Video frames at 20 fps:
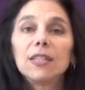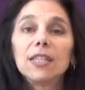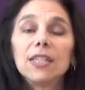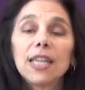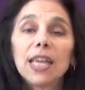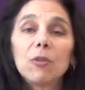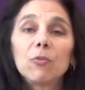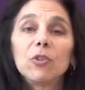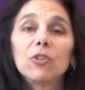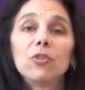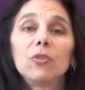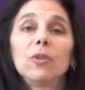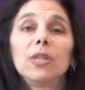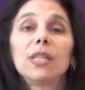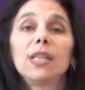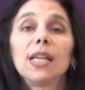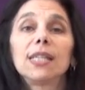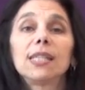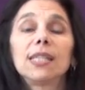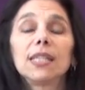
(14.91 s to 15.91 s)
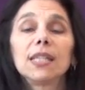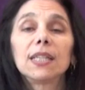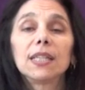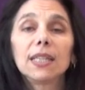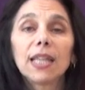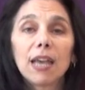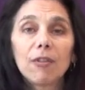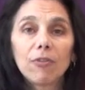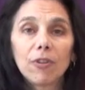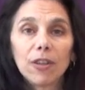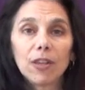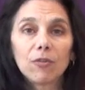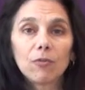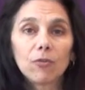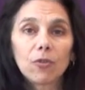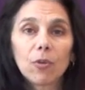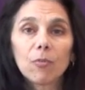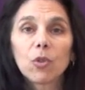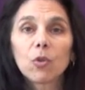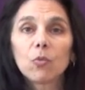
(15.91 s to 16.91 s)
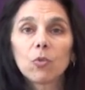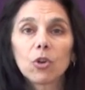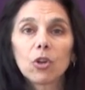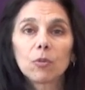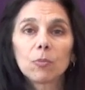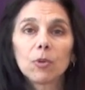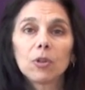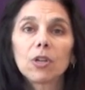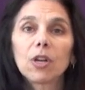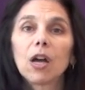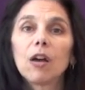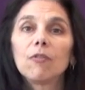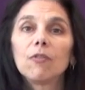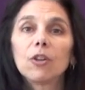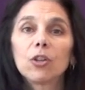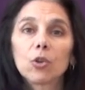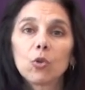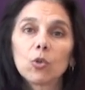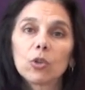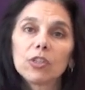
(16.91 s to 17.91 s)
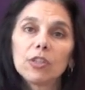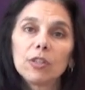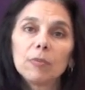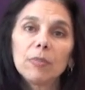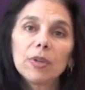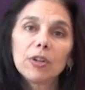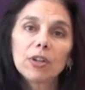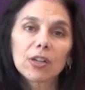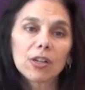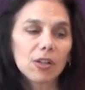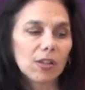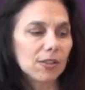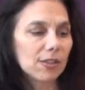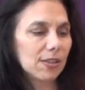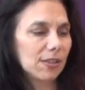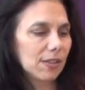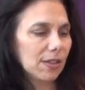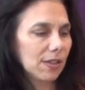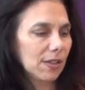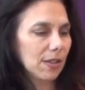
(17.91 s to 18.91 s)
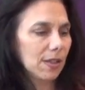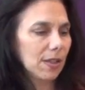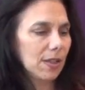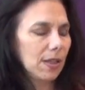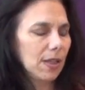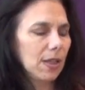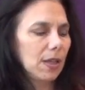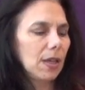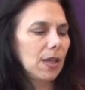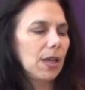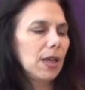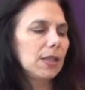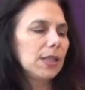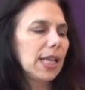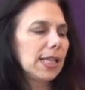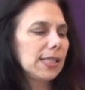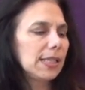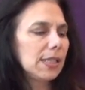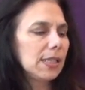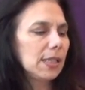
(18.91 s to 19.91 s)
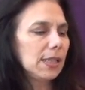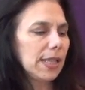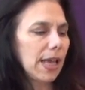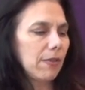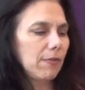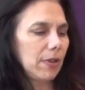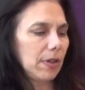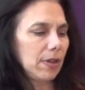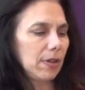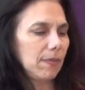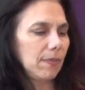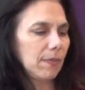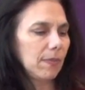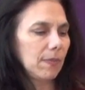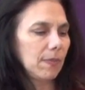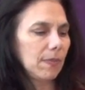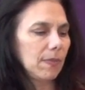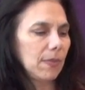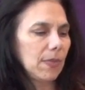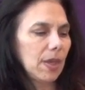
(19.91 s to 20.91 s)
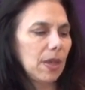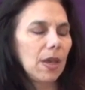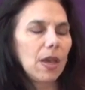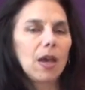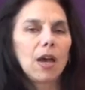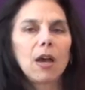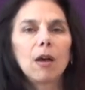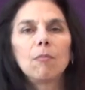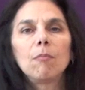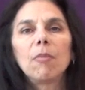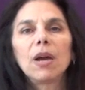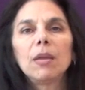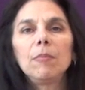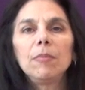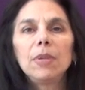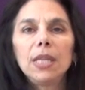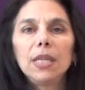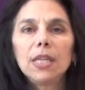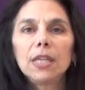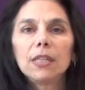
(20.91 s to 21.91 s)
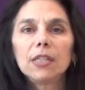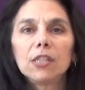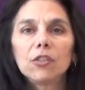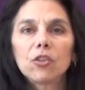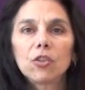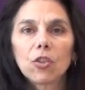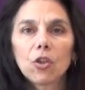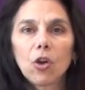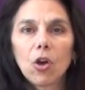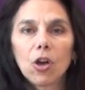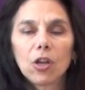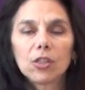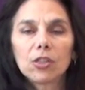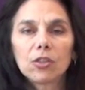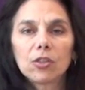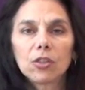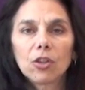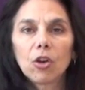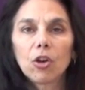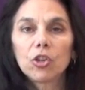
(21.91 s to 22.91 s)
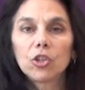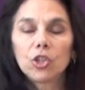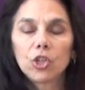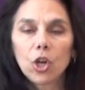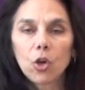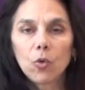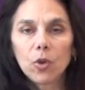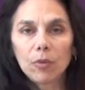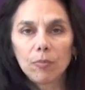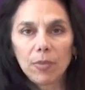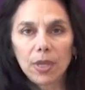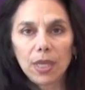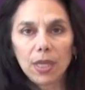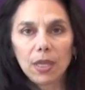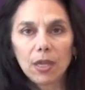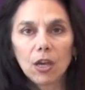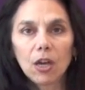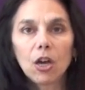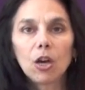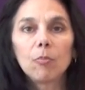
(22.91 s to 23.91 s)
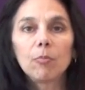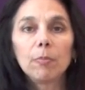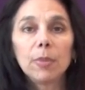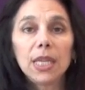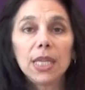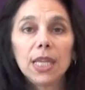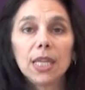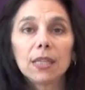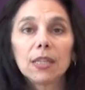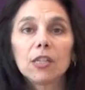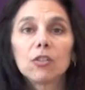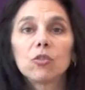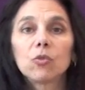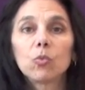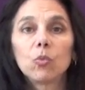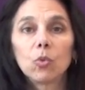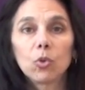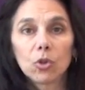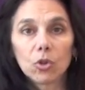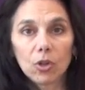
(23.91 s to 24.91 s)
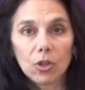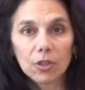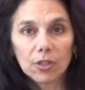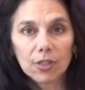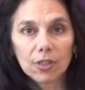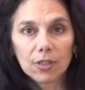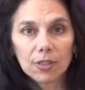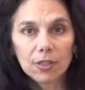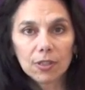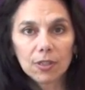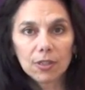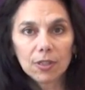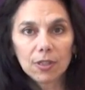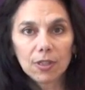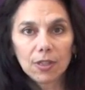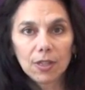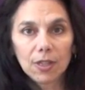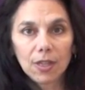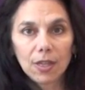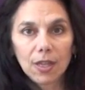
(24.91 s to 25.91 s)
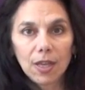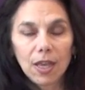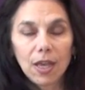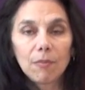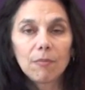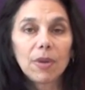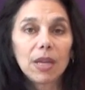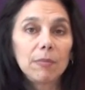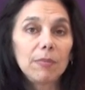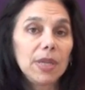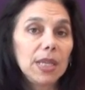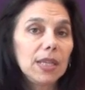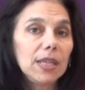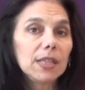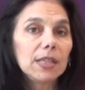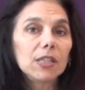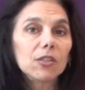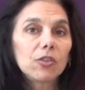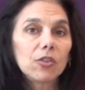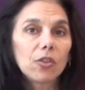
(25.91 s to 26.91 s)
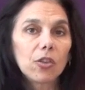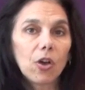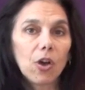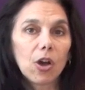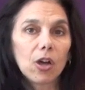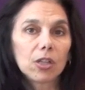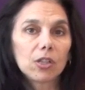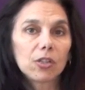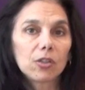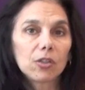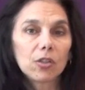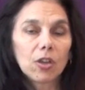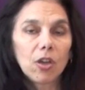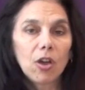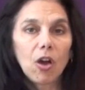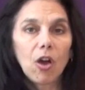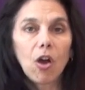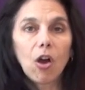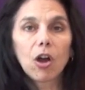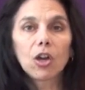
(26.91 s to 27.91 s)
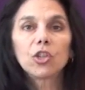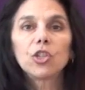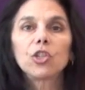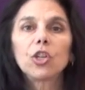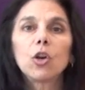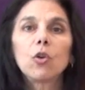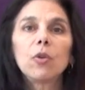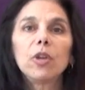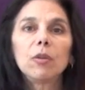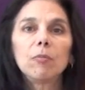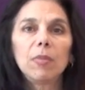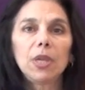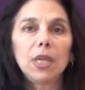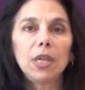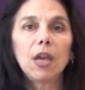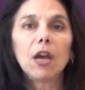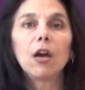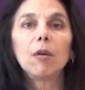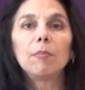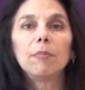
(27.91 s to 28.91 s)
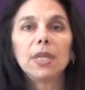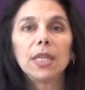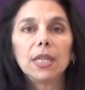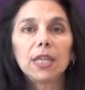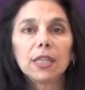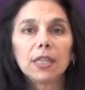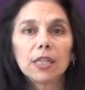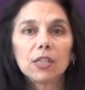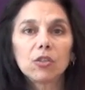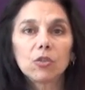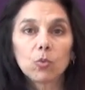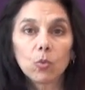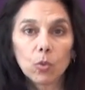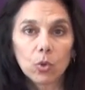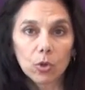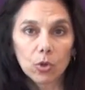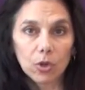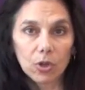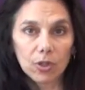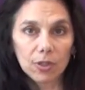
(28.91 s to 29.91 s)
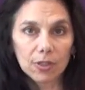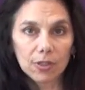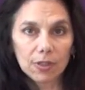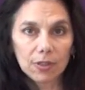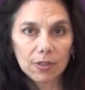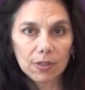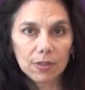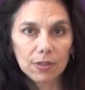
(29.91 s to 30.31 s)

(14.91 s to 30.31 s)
Today we're doing Lesson 11 from the workbook of A Course in Miracles. Lesson 11. My meaningless thoughts are showing me a meaningless world. My meaningless thoughts are showing me a meaningless world.